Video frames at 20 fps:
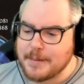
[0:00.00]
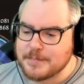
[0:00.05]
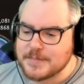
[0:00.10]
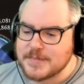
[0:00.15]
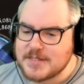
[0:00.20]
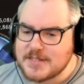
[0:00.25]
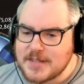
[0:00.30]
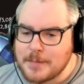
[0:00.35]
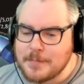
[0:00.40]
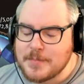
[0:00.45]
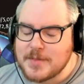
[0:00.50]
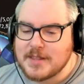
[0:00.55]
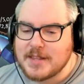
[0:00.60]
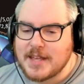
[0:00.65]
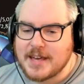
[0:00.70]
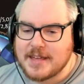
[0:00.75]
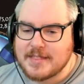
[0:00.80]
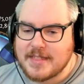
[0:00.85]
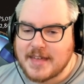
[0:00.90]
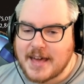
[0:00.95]
something
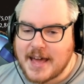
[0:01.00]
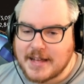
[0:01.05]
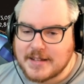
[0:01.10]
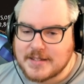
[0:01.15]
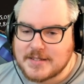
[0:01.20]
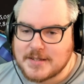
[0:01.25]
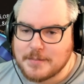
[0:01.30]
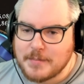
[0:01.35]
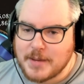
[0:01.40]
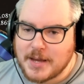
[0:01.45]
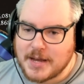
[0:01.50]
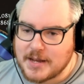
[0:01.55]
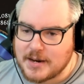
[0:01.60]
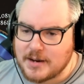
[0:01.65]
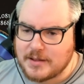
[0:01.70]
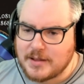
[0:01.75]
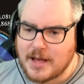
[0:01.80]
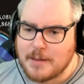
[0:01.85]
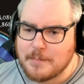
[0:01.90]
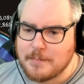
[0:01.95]
like that to make it
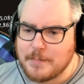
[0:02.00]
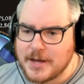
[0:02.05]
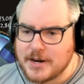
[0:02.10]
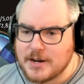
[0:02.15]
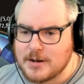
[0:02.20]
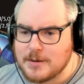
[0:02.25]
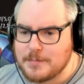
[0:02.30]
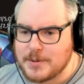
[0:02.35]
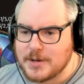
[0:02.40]
a lot better.